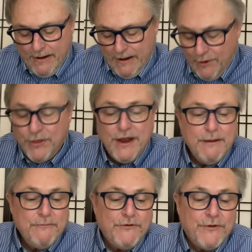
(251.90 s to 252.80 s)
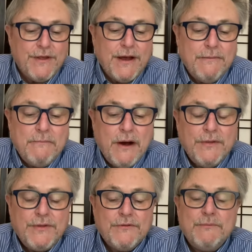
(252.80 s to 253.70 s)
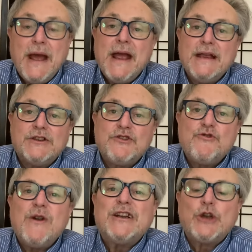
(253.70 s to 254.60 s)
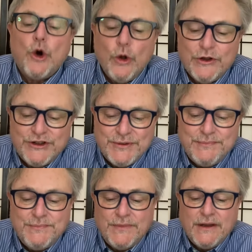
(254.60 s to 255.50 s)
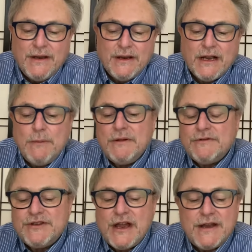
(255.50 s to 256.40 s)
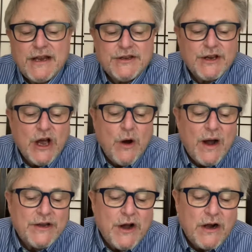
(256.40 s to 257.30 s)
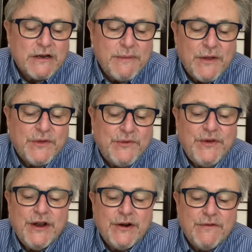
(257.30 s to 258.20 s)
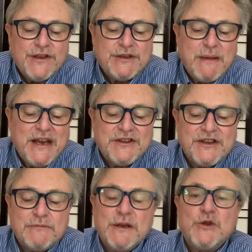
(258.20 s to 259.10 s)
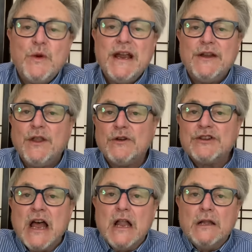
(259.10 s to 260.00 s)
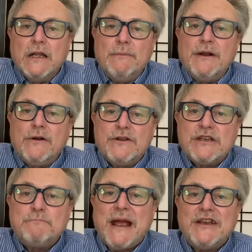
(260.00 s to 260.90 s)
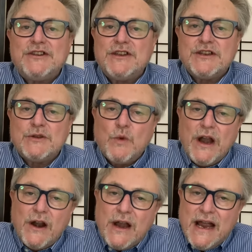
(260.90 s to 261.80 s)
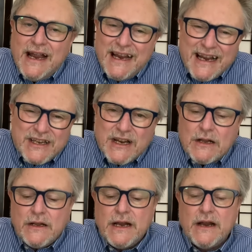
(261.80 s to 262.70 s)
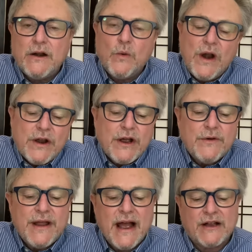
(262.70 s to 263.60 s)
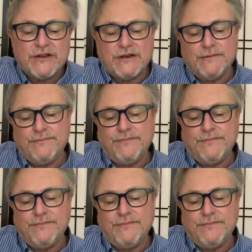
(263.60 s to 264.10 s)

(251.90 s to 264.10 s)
Our theme for the month of May is thresholds. And a couple of Sundays ago, I talked about the fear of the spaces between, those liminal spaces where it isn't clear where to go next.